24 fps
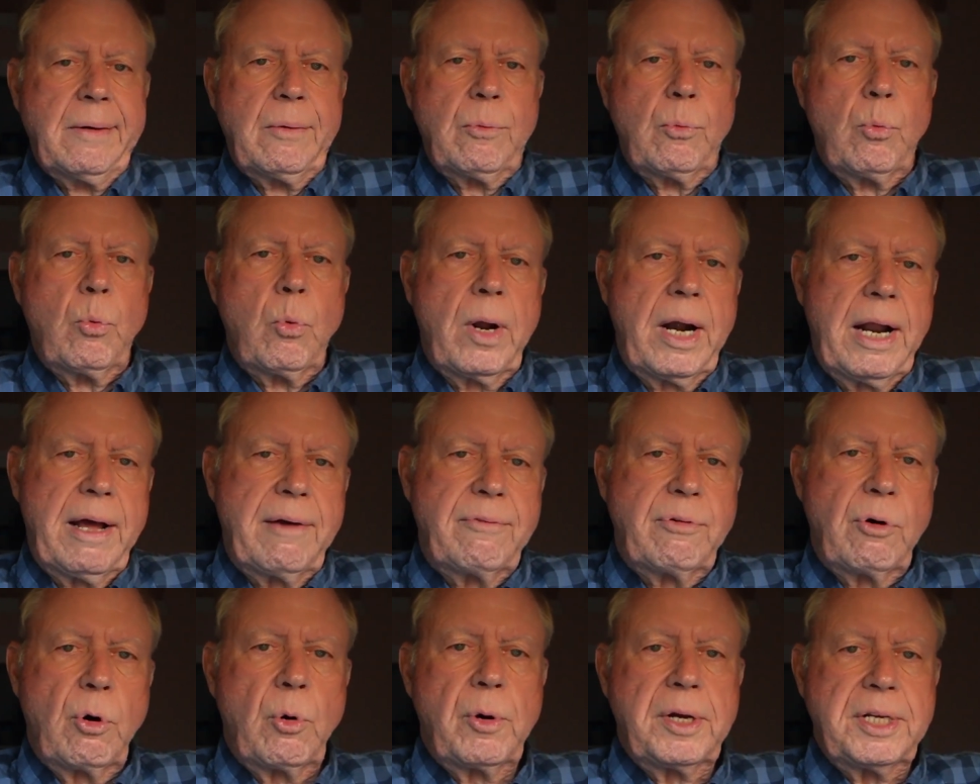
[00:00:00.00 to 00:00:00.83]
what
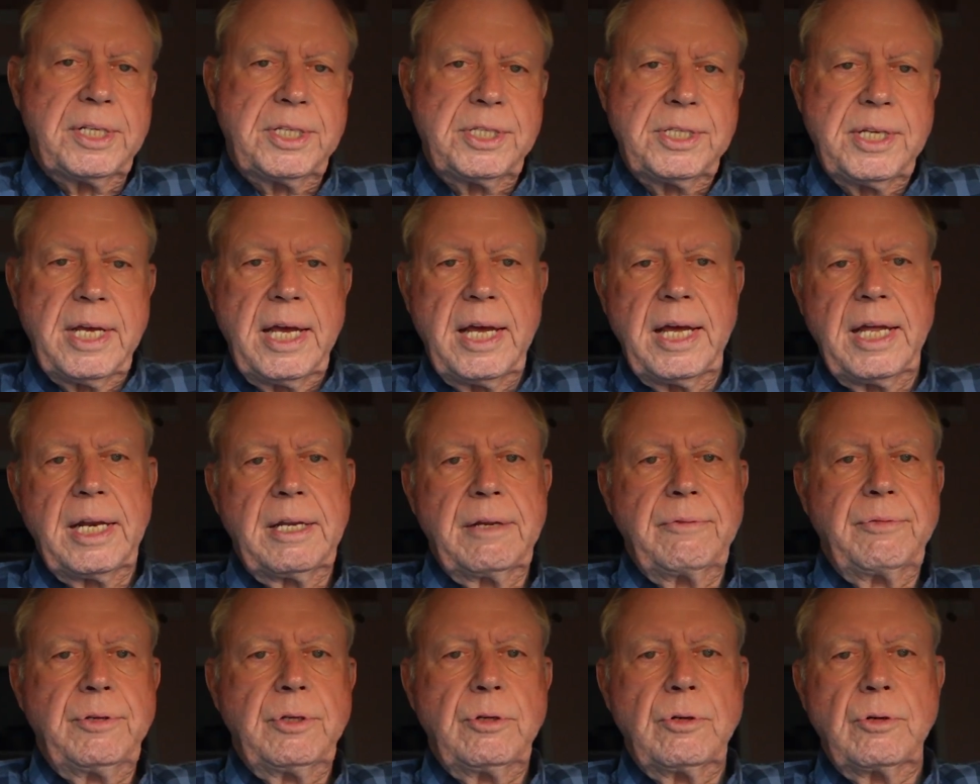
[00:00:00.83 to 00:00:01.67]
I've always said:
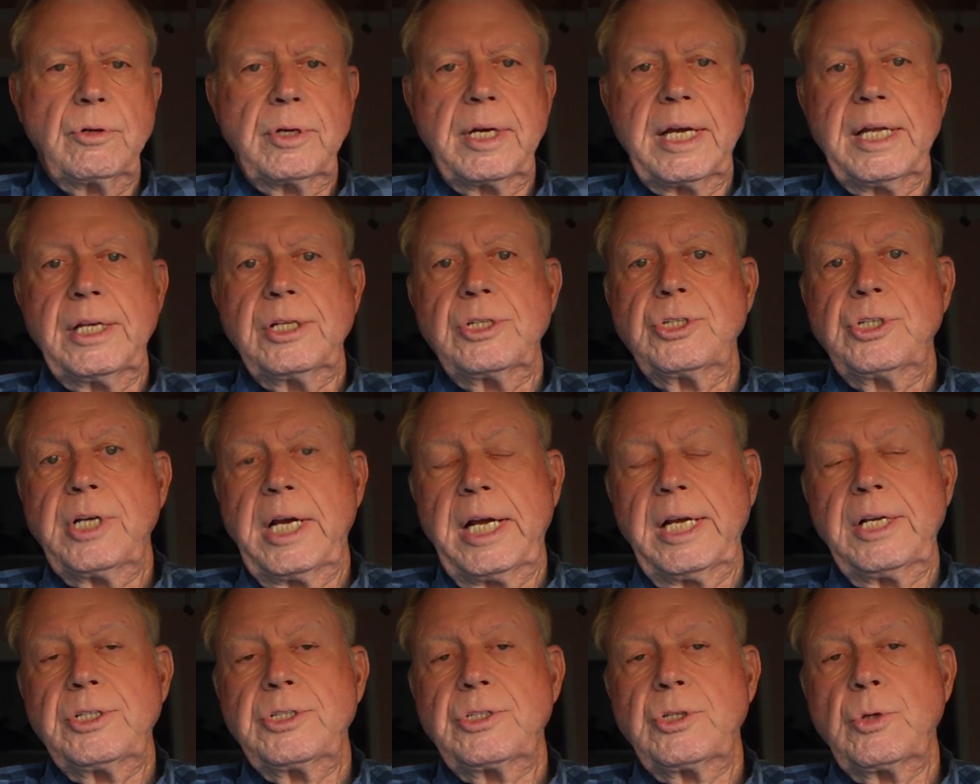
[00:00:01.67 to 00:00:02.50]
if you can
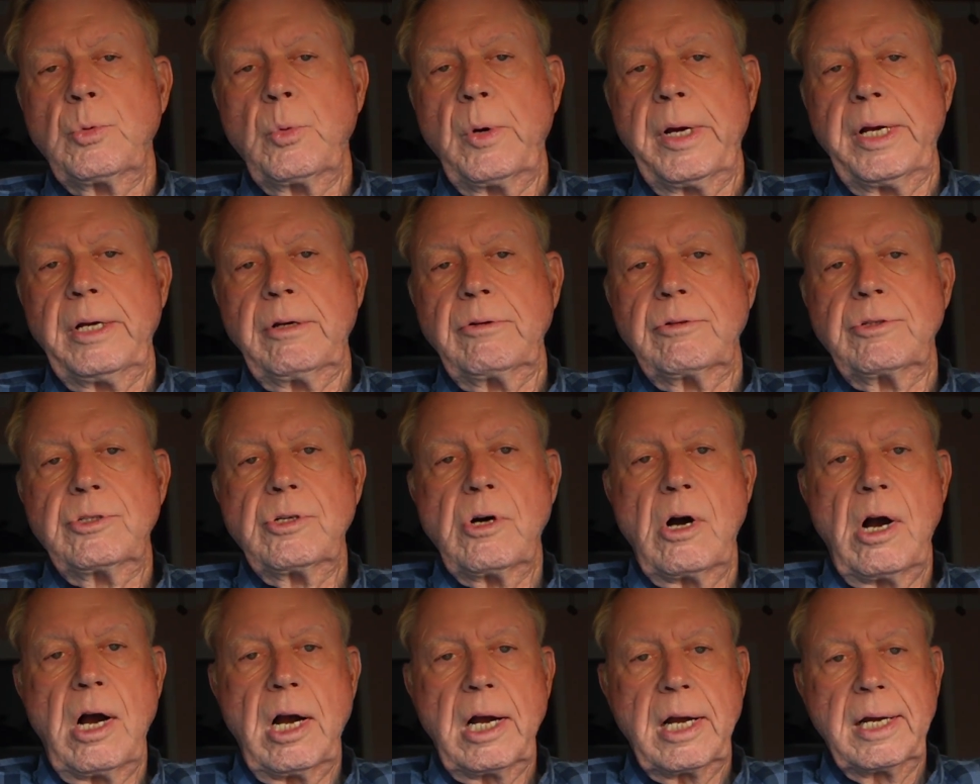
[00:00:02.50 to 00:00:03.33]
change the way you
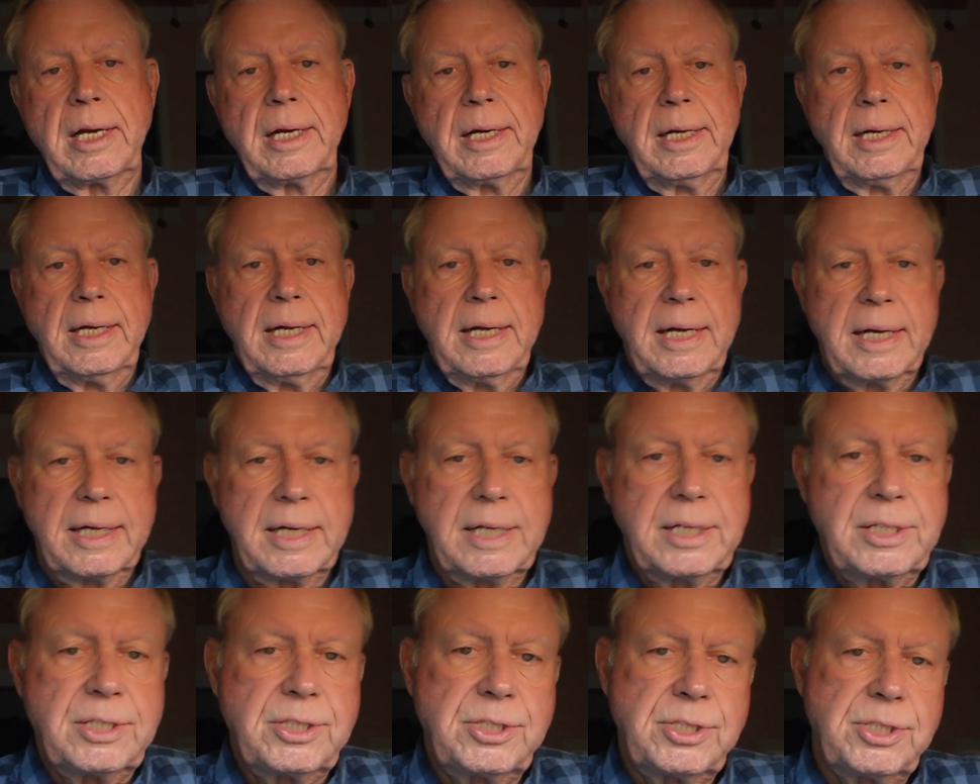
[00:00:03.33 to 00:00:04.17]
talk
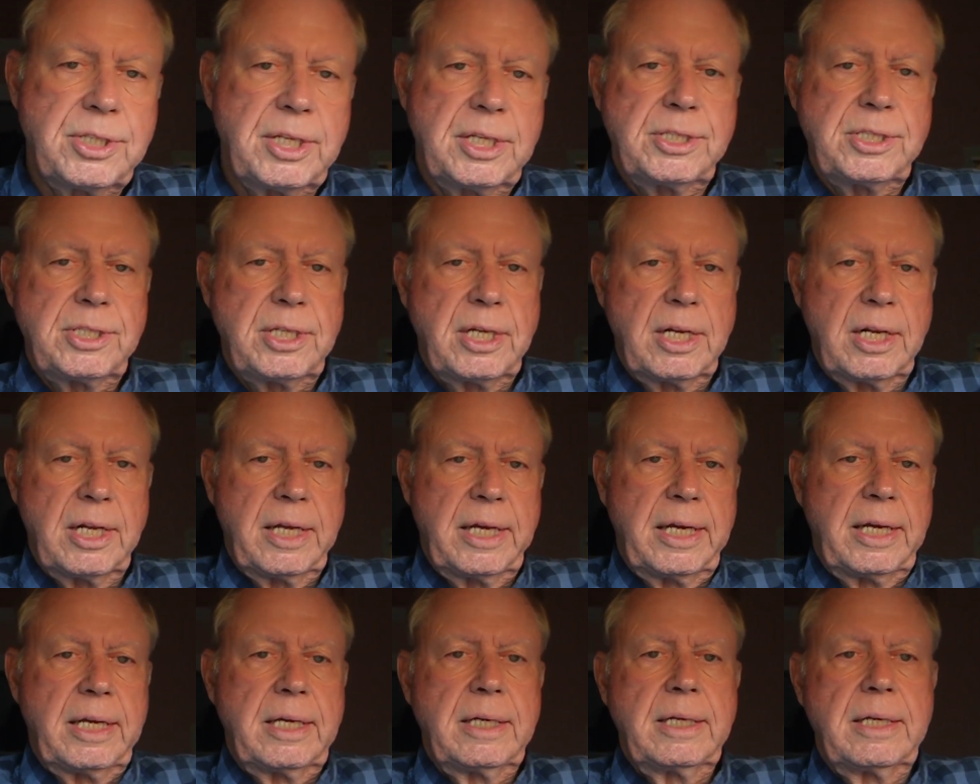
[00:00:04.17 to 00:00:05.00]

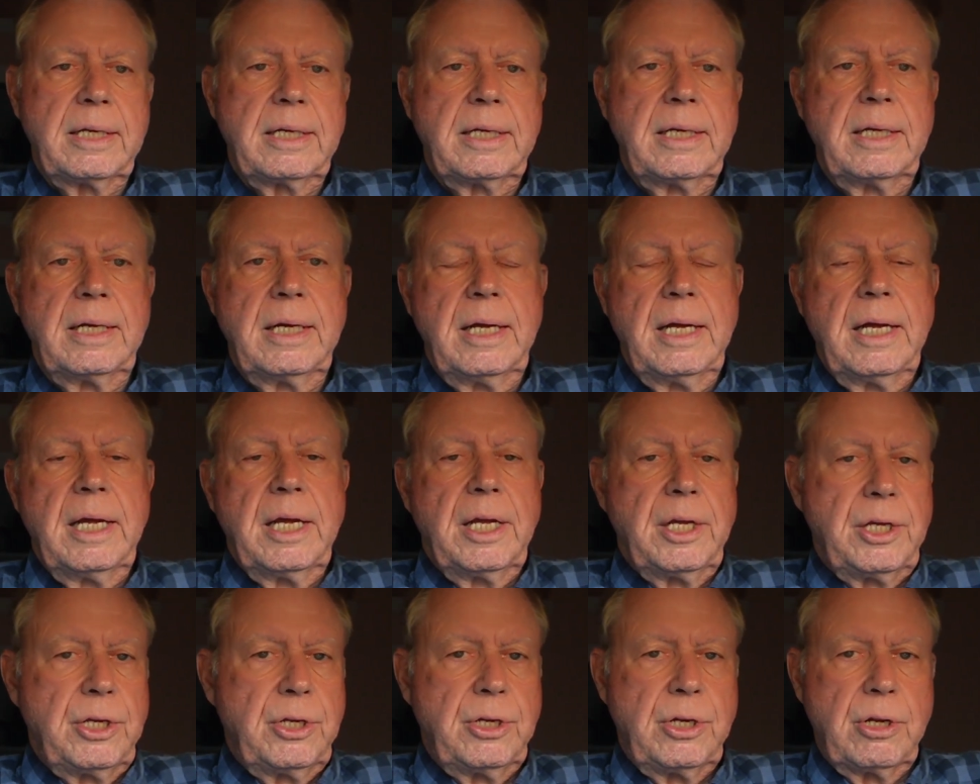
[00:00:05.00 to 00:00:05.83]
consistently,
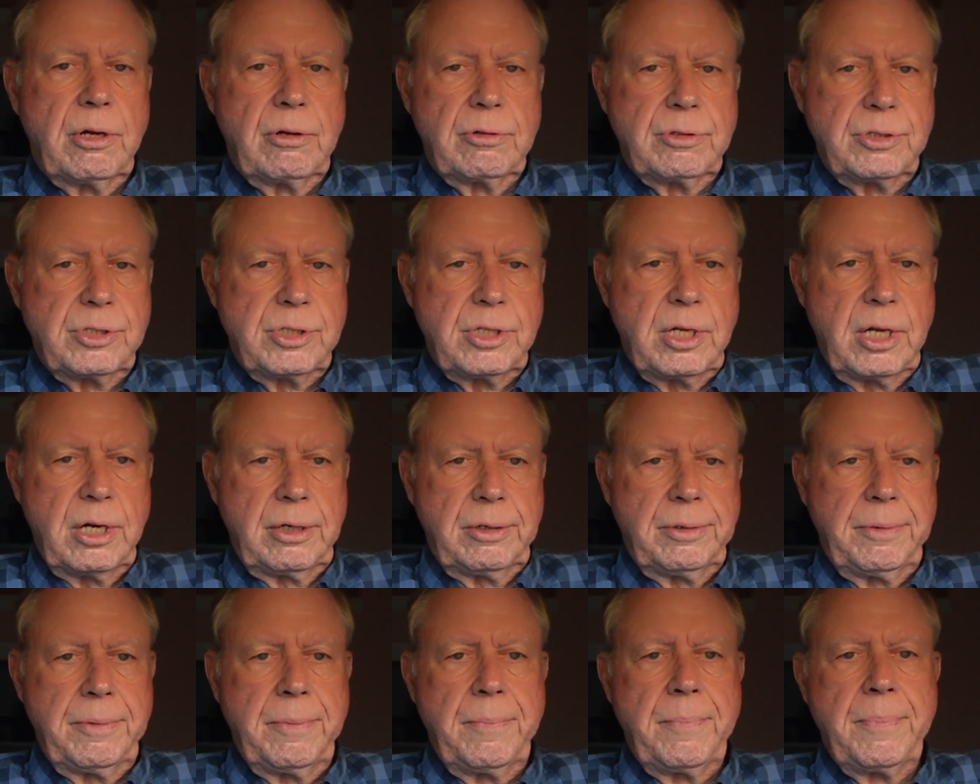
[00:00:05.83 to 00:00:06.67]
you don't
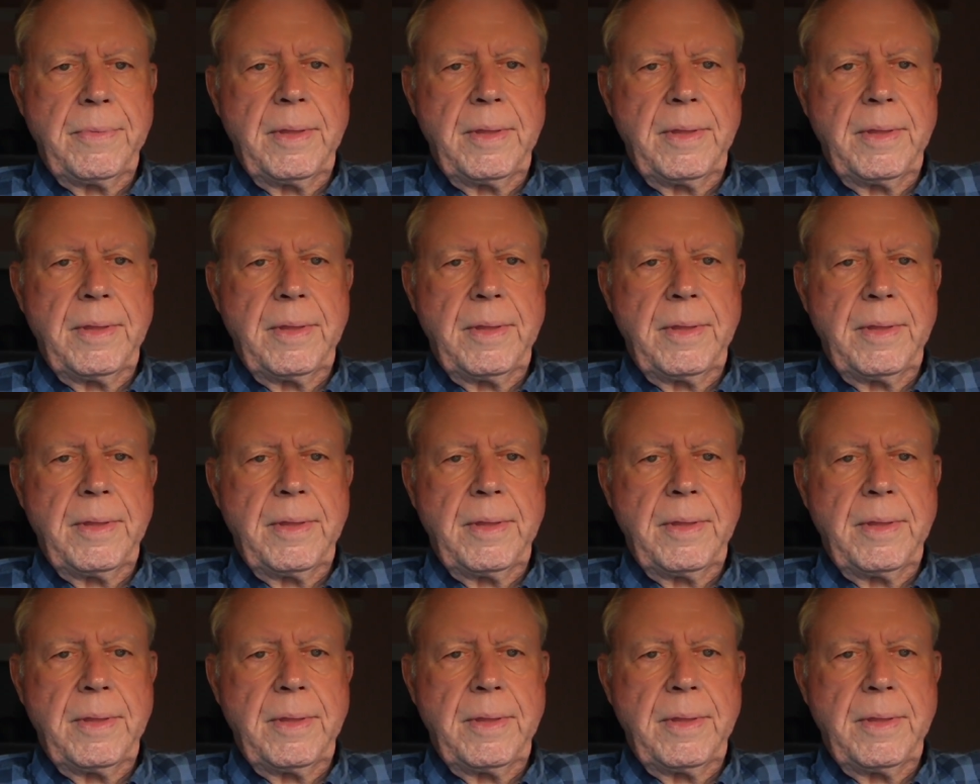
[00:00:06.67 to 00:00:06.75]
stutter.